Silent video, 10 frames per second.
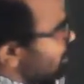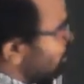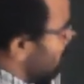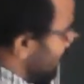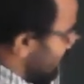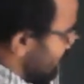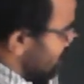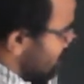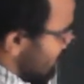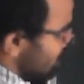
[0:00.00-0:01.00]
by T.
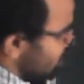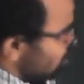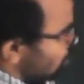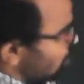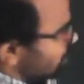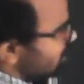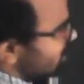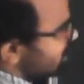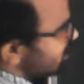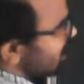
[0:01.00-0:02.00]
So this
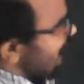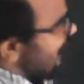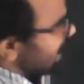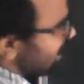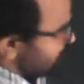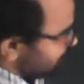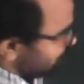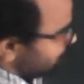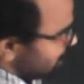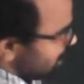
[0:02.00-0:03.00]
is I.
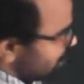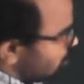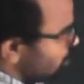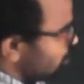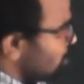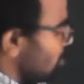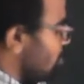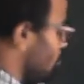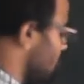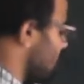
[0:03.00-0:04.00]
P equal to
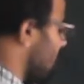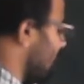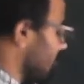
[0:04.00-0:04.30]
VI.